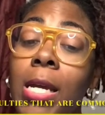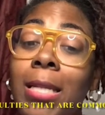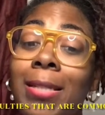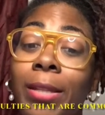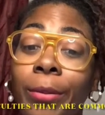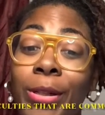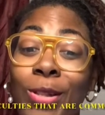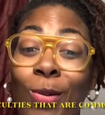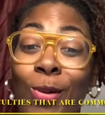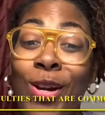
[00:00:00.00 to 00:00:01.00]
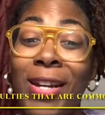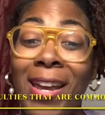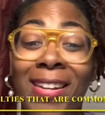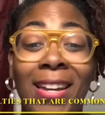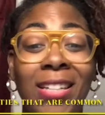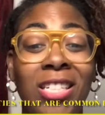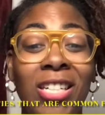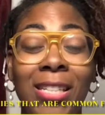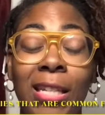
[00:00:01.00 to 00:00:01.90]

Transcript: series on ADHD.